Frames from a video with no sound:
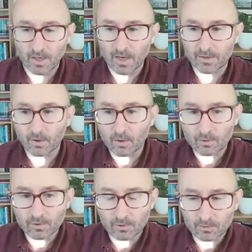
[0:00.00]
and
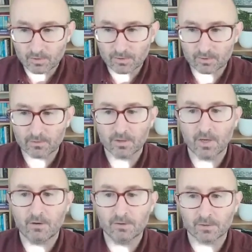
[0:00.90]
all the local authority
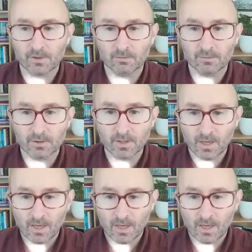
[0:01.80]
areas are covered.